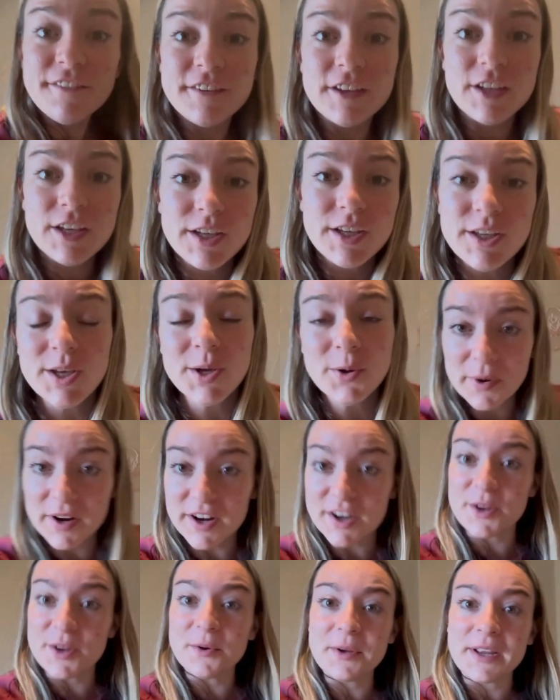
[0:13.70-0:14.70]
you are
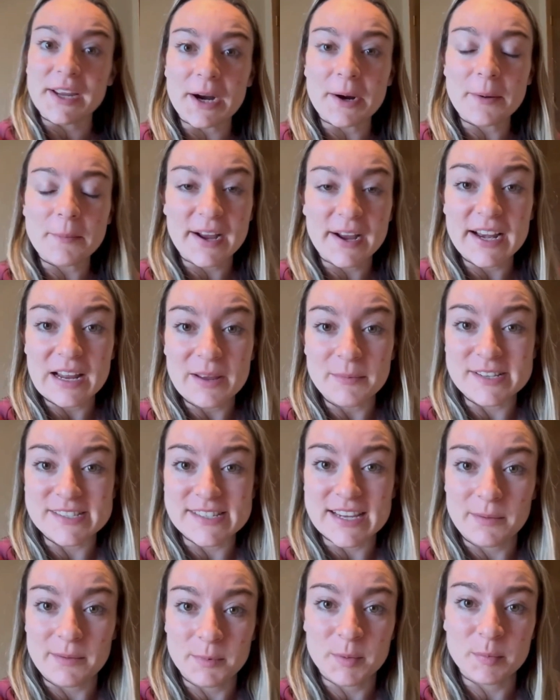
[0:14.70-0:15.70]
new here, my name is
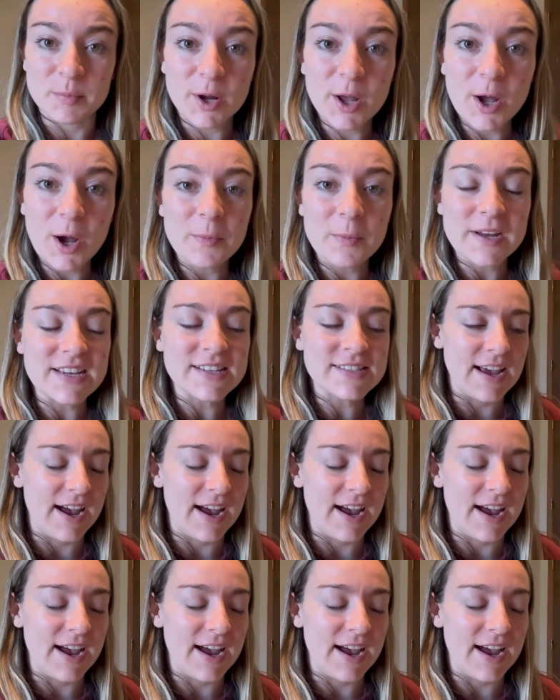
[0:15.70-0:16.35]
Amy Prokopis.